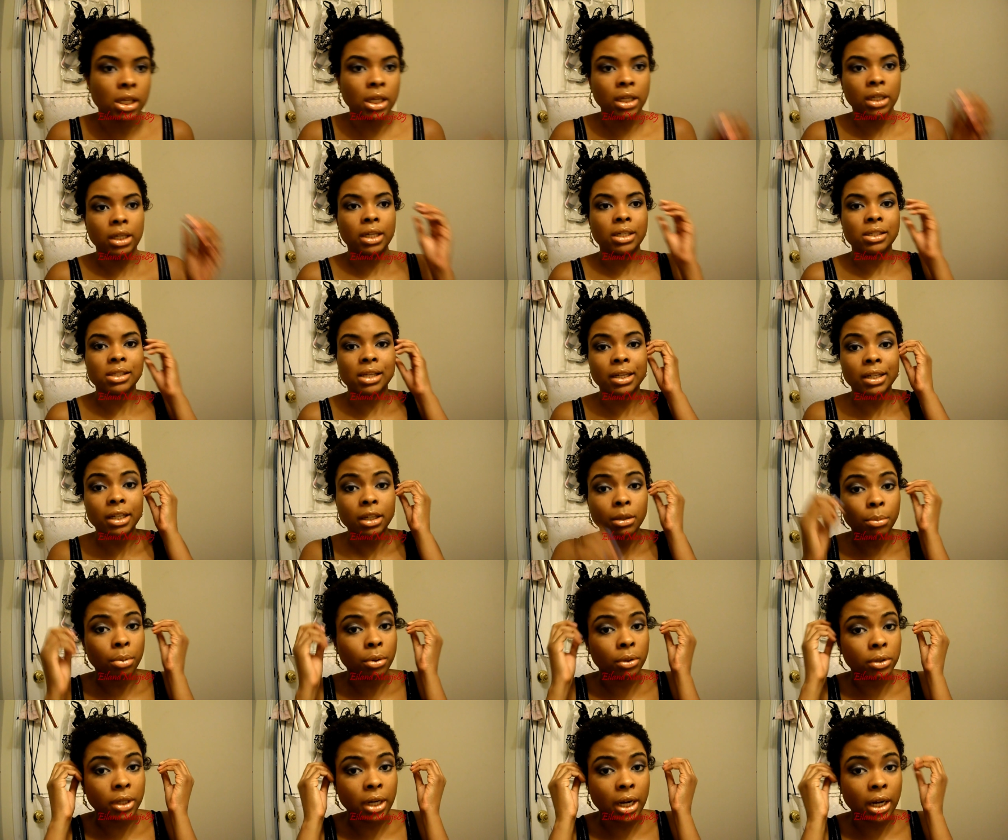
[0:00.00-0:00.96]
And yes, I did
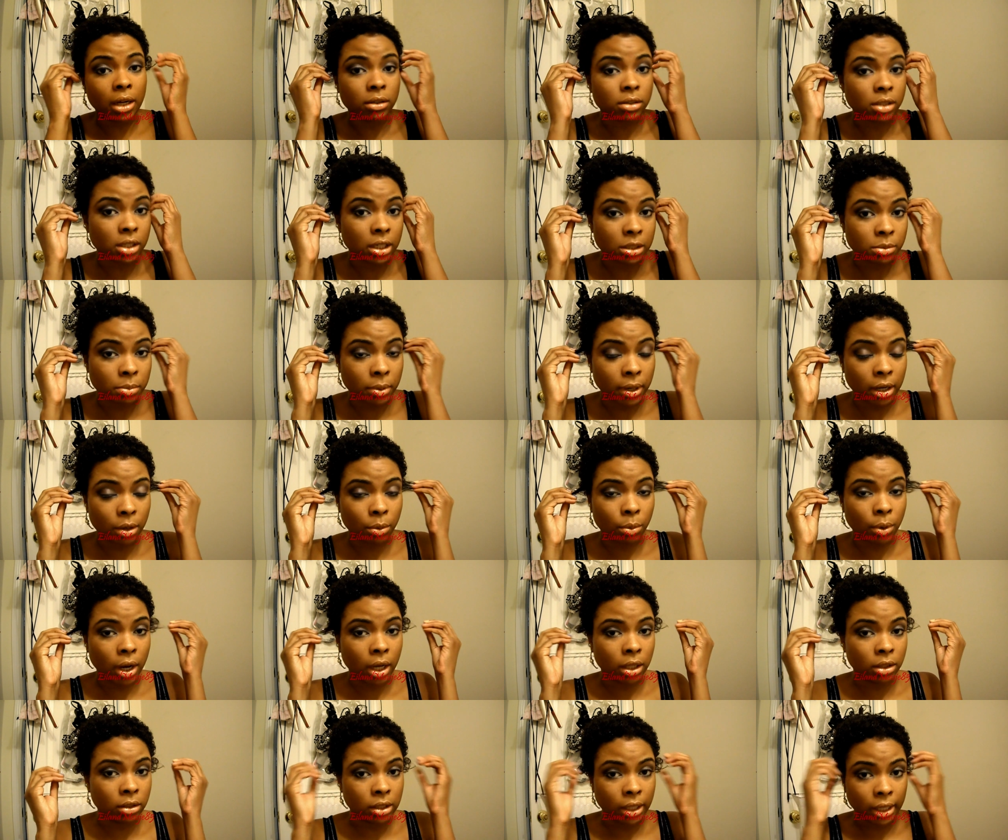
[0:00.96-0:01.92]
pull it out, so that's probably
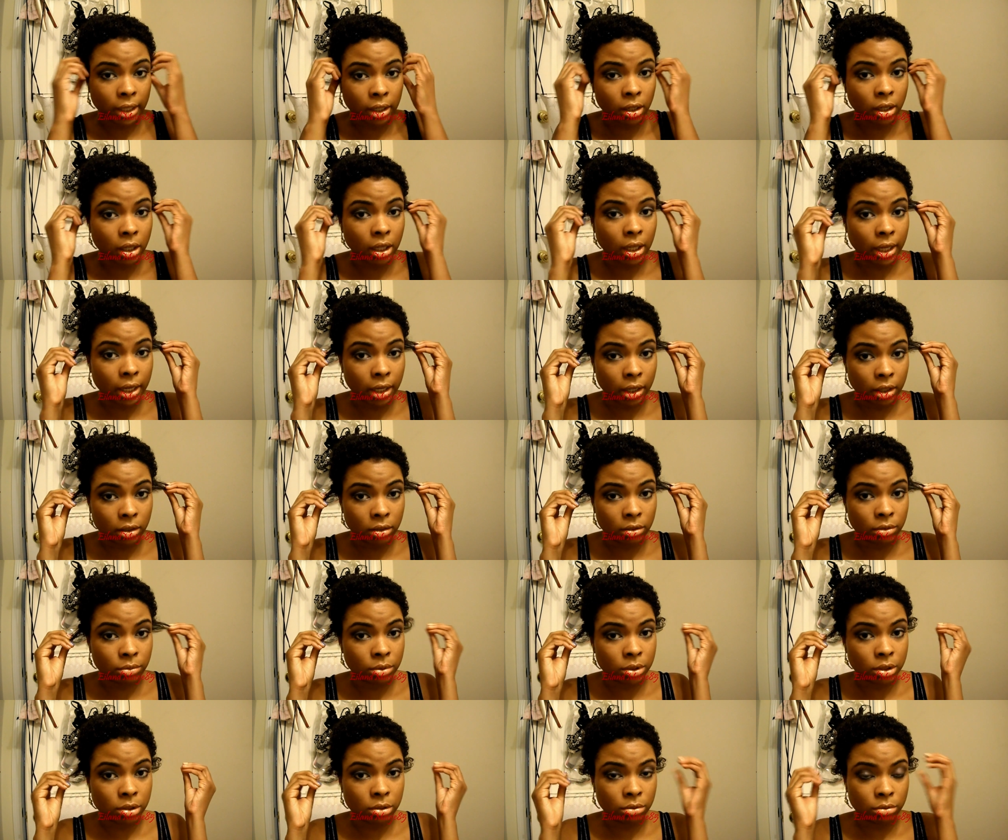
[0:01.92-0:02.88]
why I look like a clown.
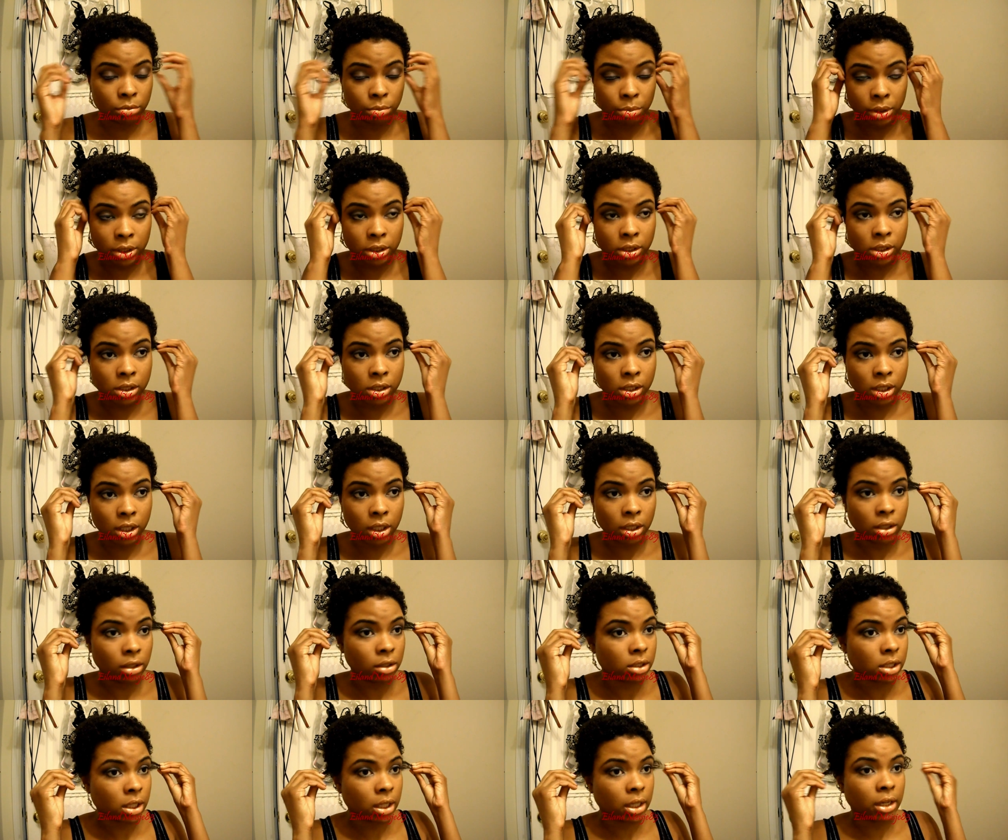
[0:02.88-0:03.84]
Two pieces of hair
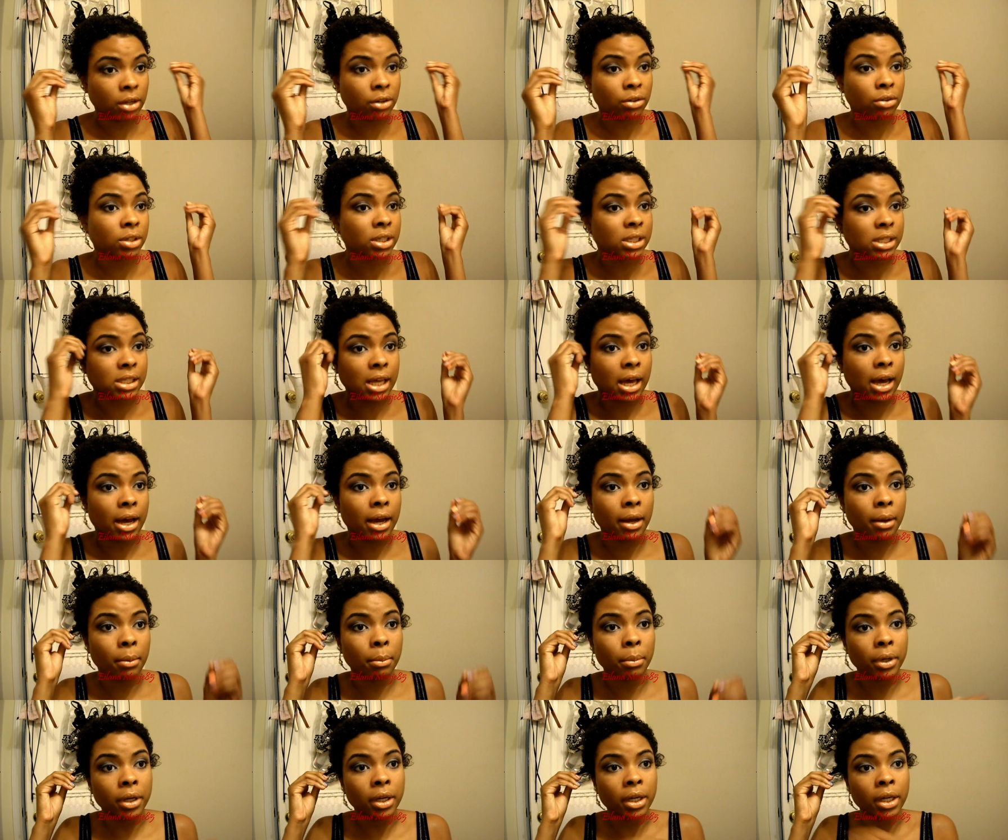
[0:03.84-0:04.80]
sticking out on the
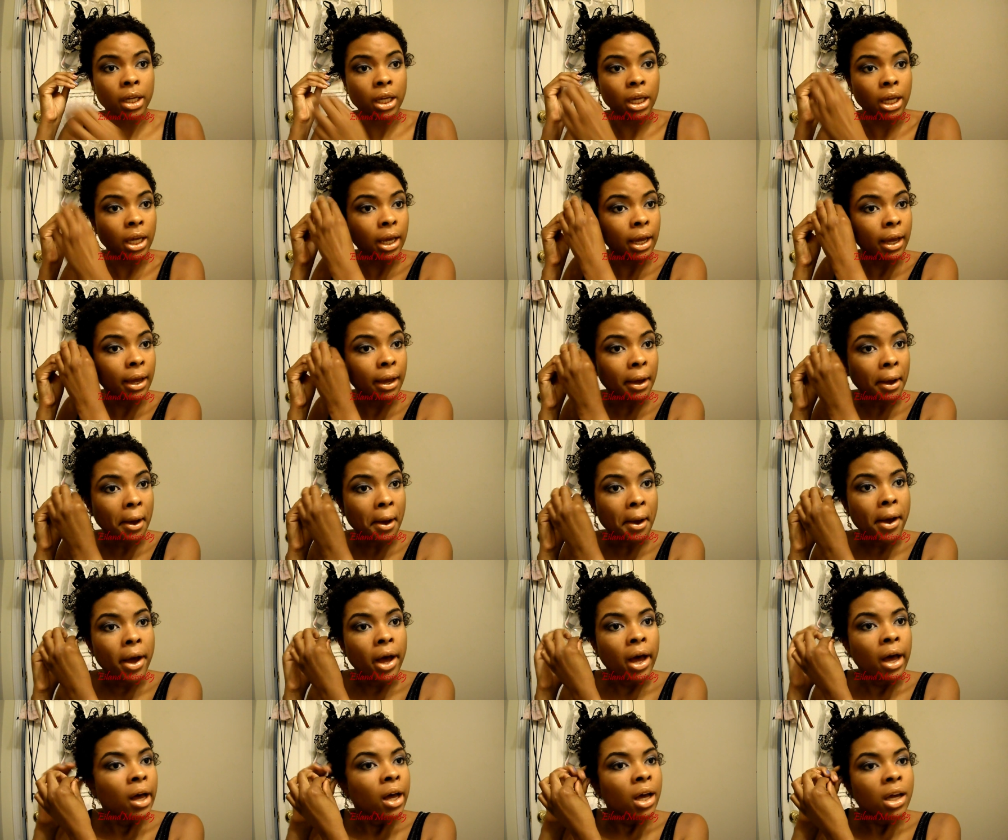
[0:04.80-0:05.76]
side, but
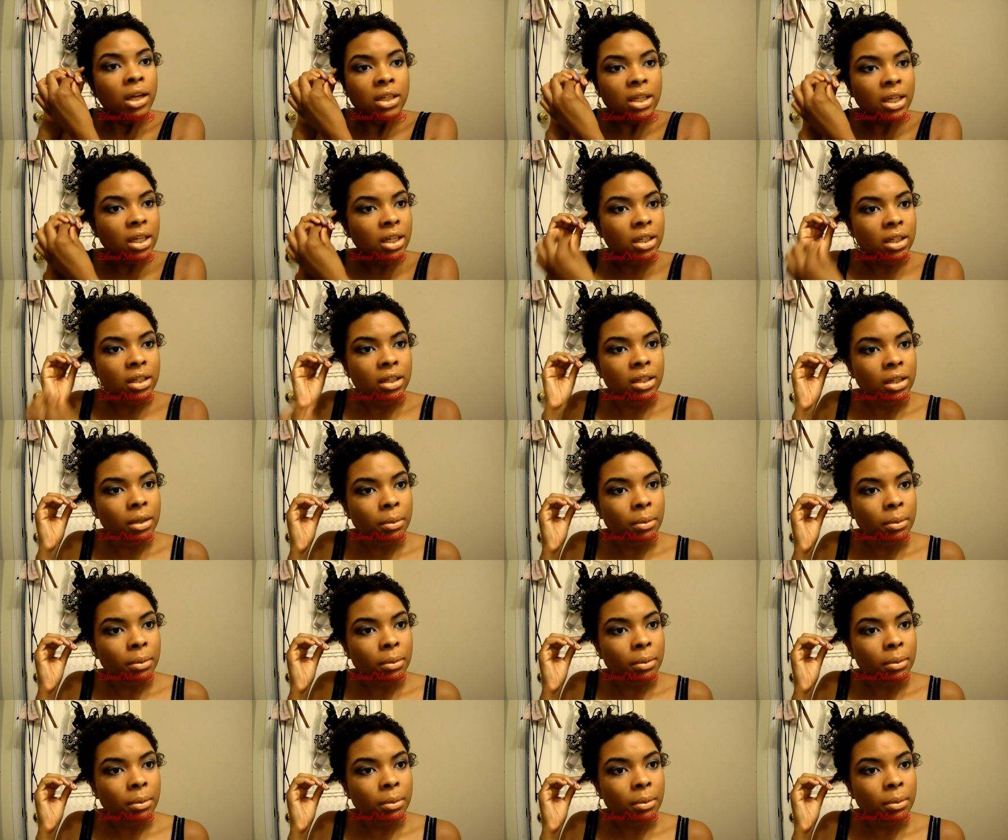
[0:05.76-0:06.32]
yeah.